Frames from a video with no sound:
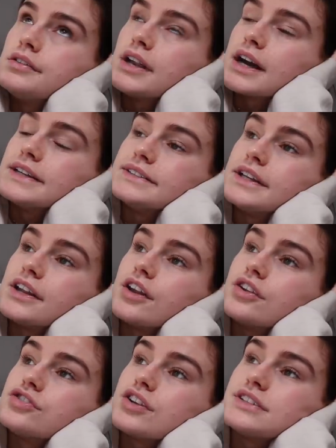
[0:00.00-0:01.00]
like I said, I
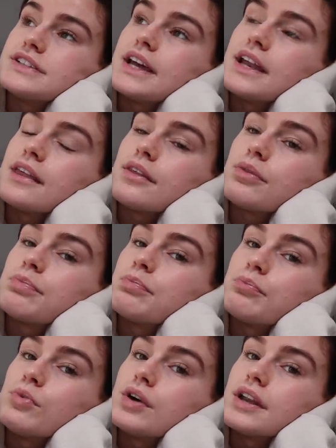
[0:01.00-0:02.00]
don't trust
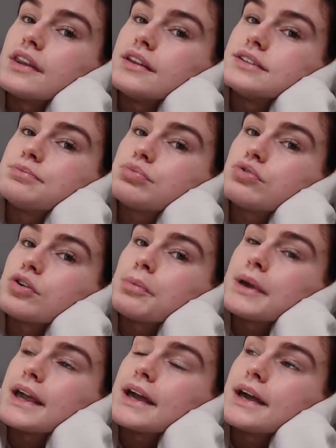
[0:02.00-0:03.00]
anyone in this
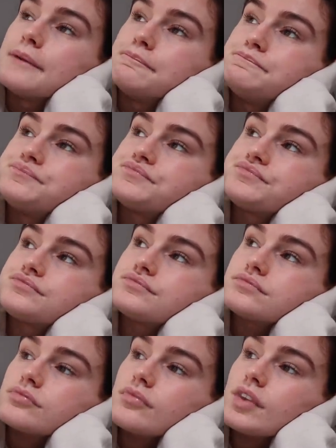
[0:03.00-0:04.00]
property game.
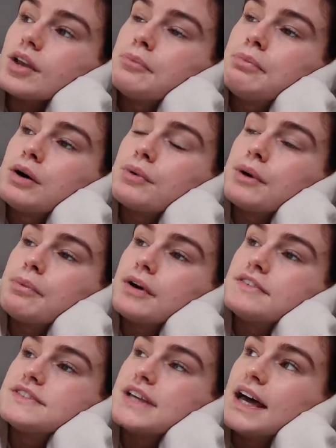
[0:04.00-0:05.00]
But we
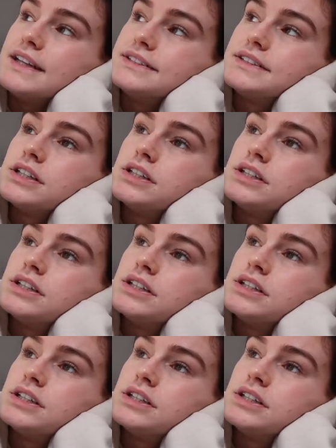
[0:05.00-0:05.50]
both said